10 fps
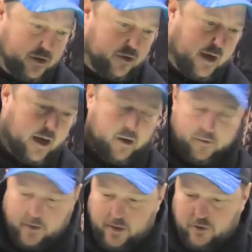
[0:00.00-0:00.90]
are dead or if
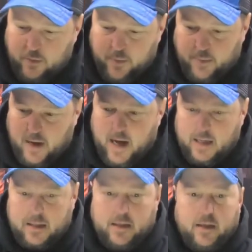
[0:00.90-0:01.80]
you trip it by
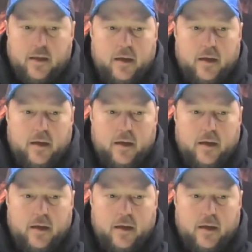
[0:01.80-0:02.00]
accident.